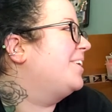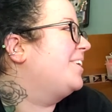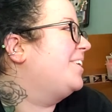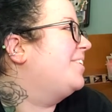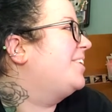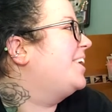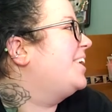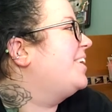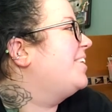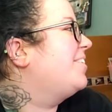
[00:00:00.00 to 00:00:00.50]
you
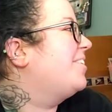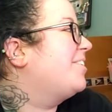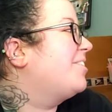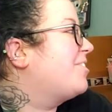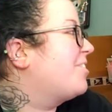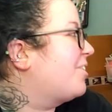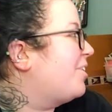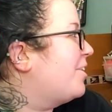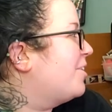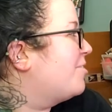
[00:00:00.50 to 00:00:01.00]
got your
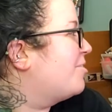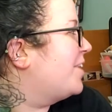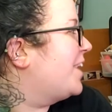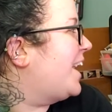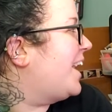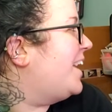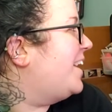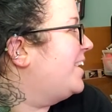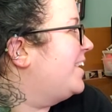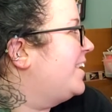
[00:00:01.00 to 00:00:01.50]
scarf
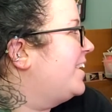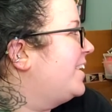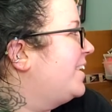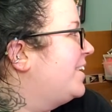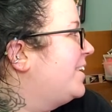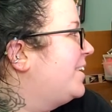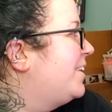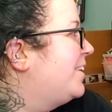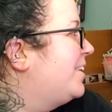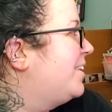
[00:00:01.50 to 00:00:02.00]
again?
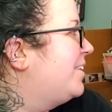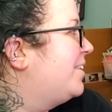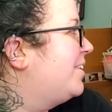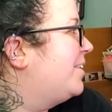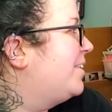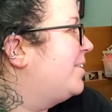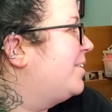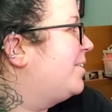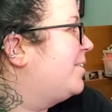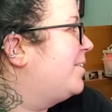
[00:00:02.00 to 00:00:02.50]
Yeah.
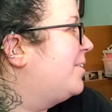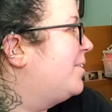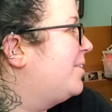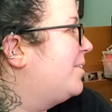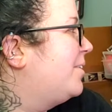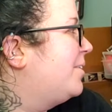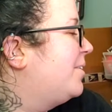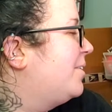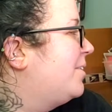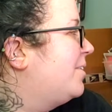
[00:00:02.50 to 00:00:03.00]

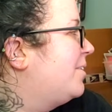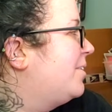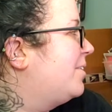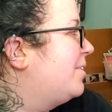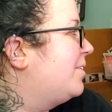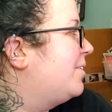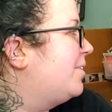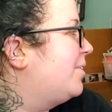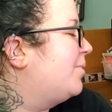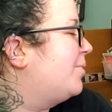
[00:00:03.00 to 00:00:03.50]
tablet.
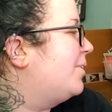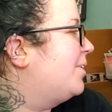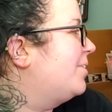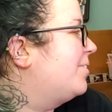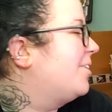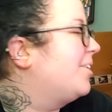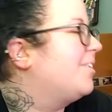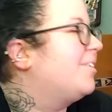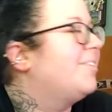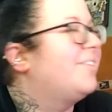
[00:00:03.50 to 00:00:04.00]
You want
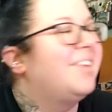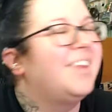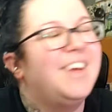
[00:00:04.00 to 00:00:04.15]
your...